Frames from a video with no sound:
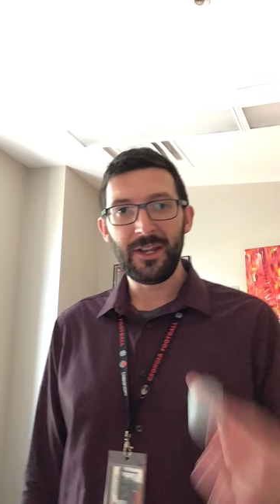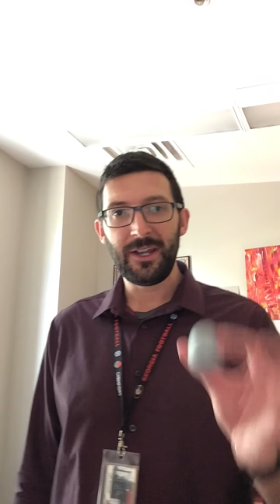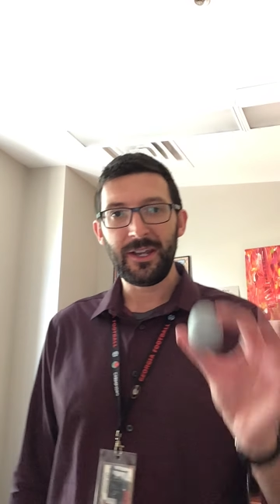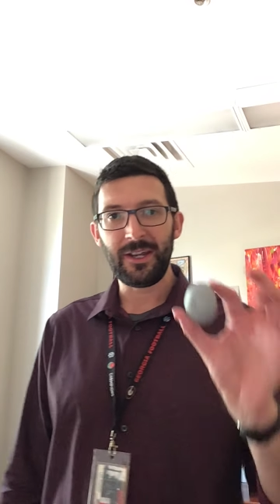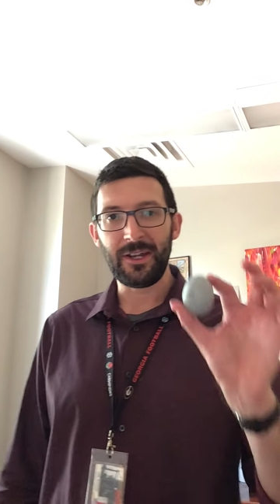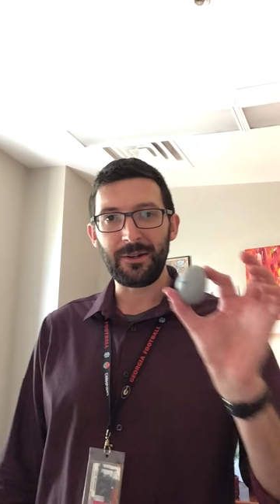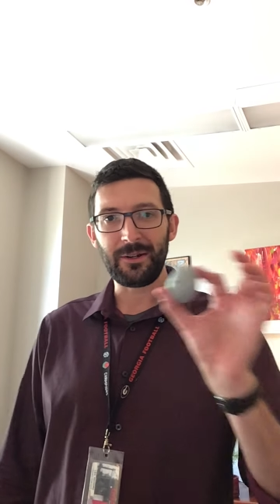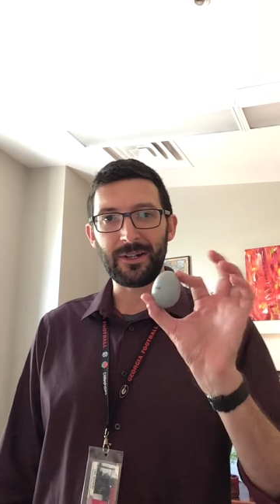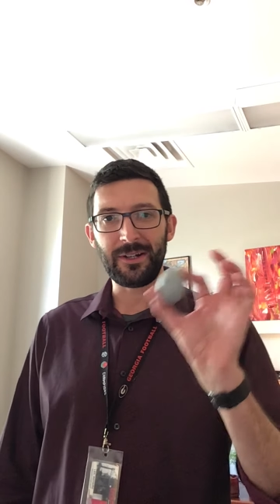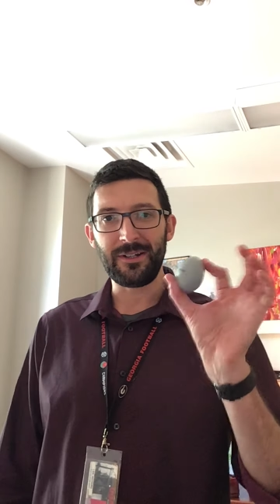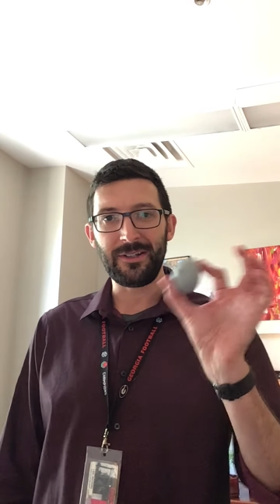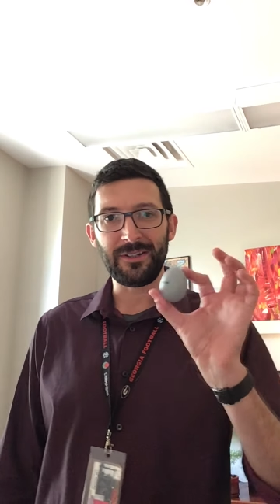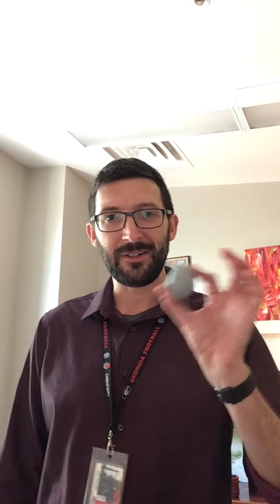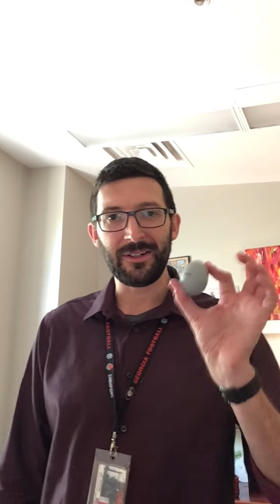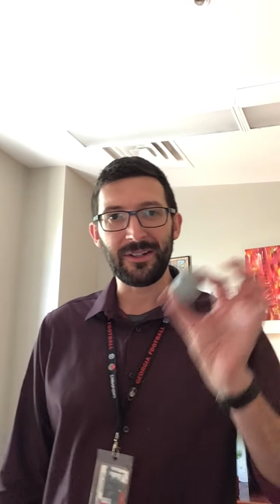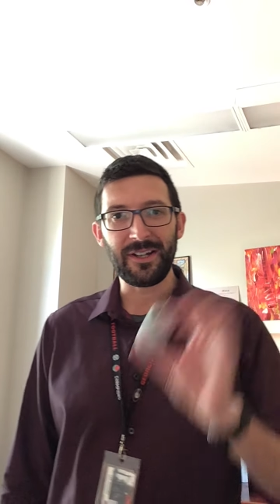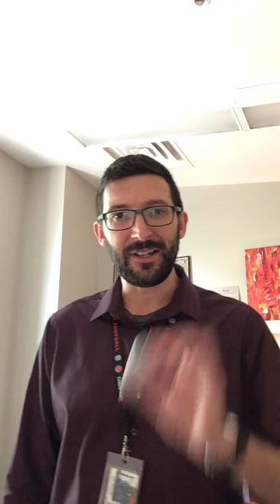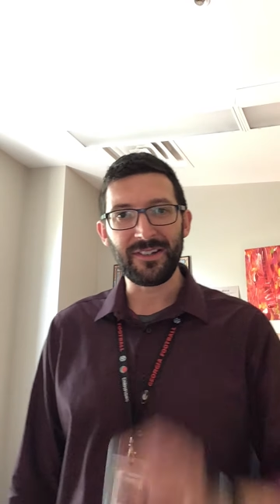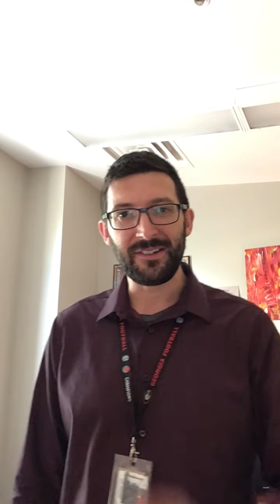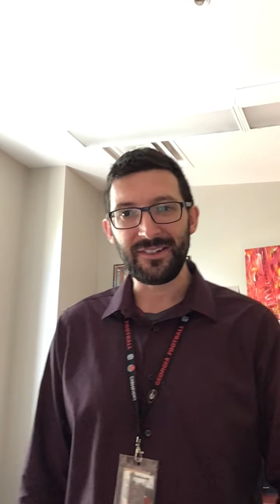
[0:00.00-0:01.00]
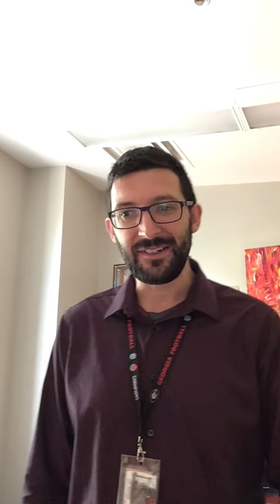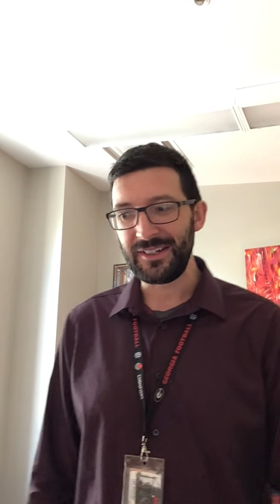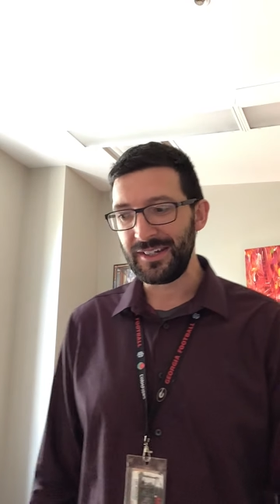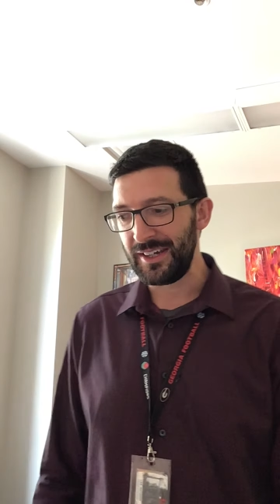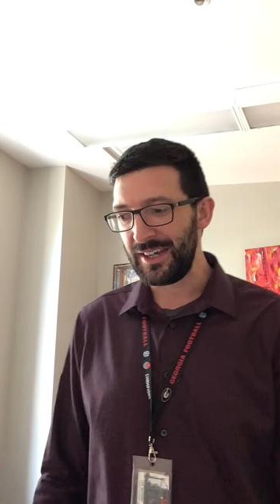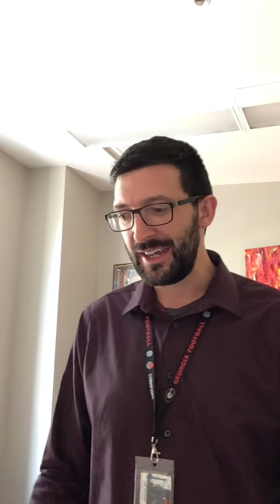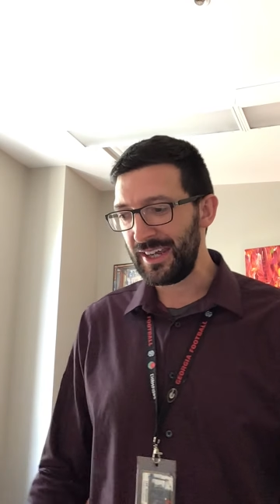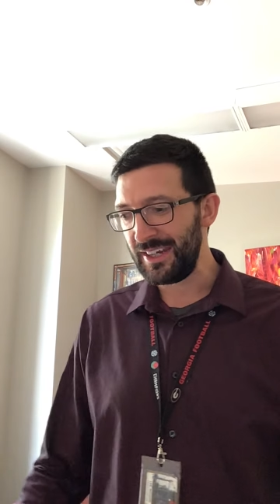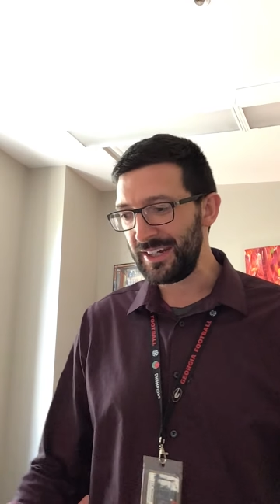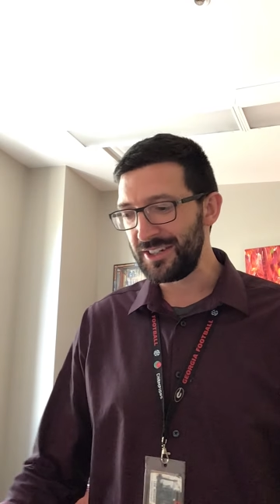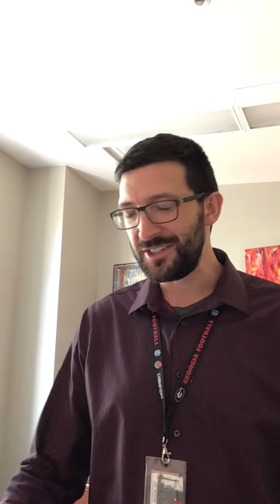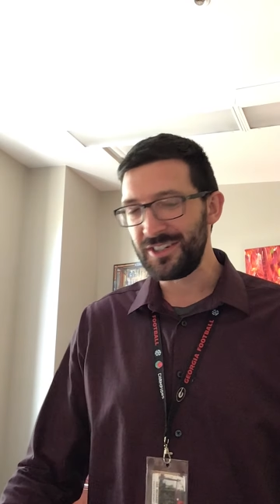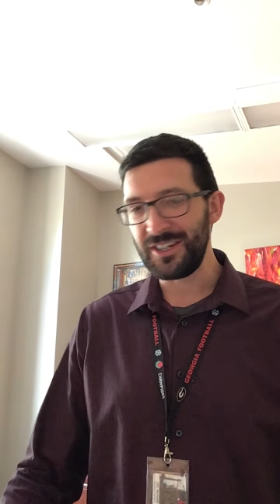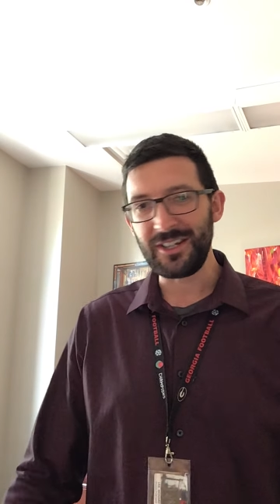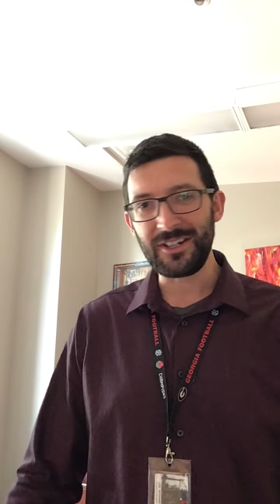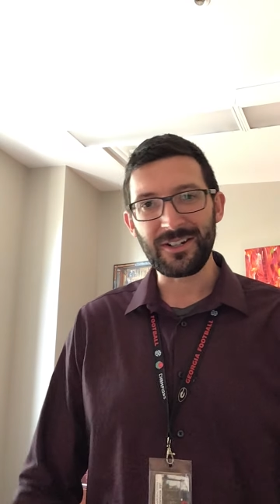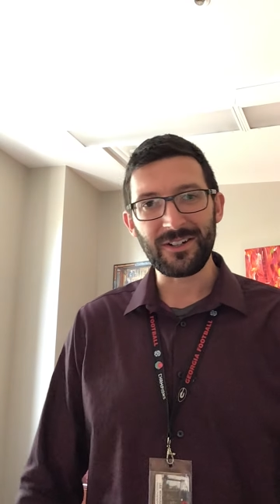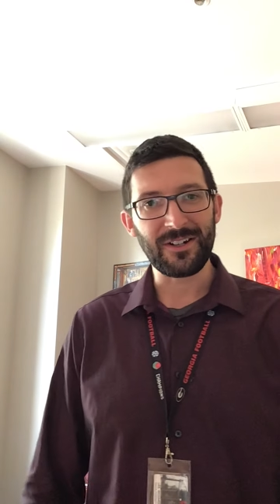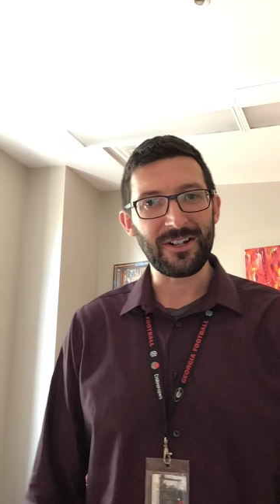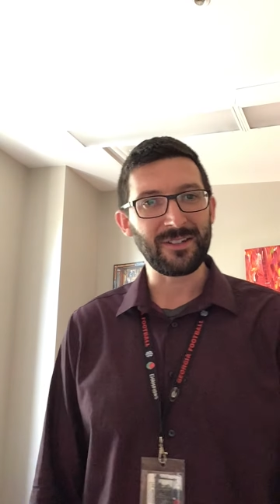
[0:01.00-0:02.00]
and I'm going to utilize the egg
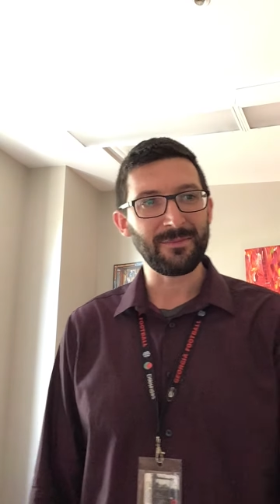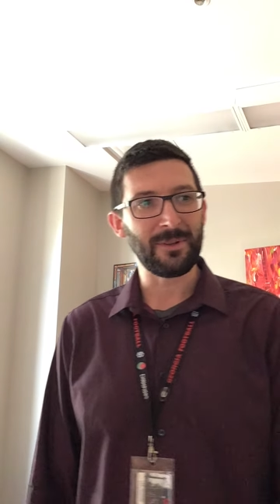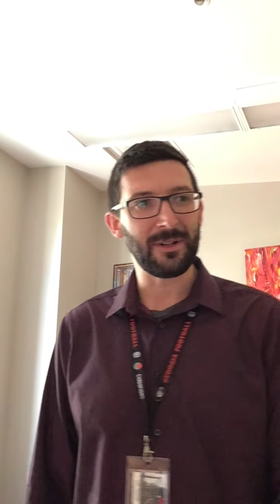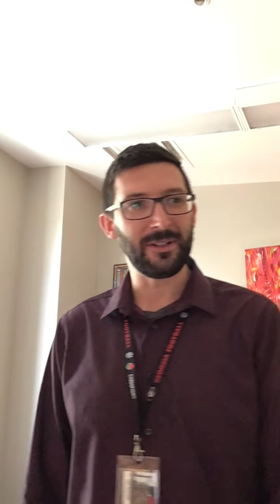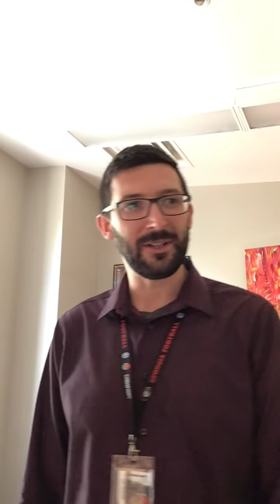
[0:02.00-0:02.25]
shaker as my